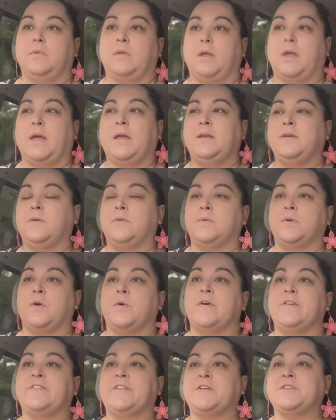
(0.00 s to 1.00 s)
I don't
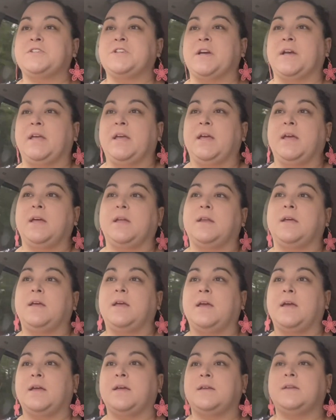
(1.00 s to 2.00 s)
know if I'll check in
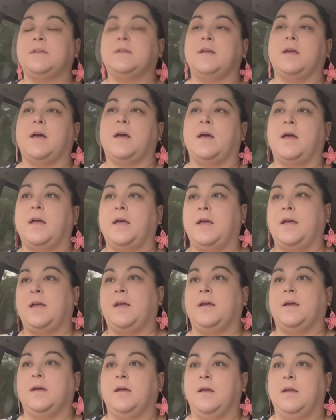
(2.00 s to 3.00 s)
again.
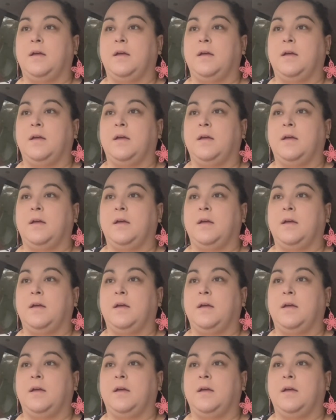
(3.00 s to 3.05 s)
I